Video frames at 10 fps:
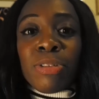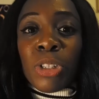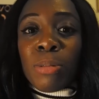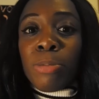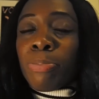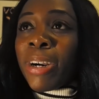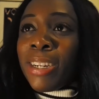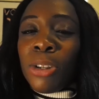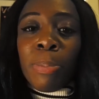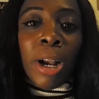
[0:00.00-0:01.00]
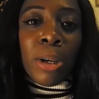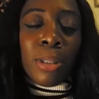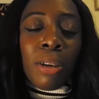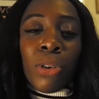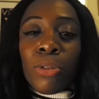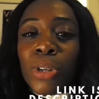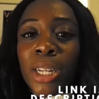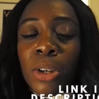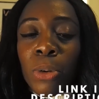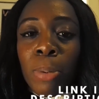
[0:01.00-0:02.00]
got some brand new posts. I've got a
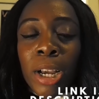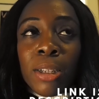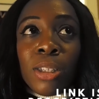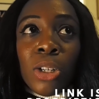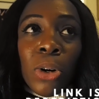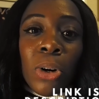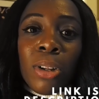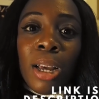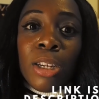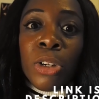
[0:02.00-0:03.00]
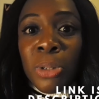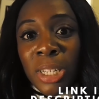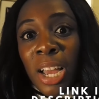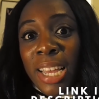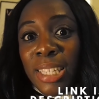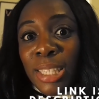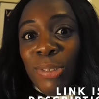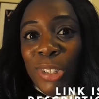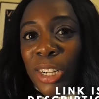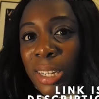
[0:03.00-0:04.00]
really cool post on nude tights
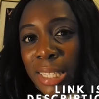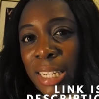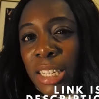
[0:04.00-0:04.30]
for darker skin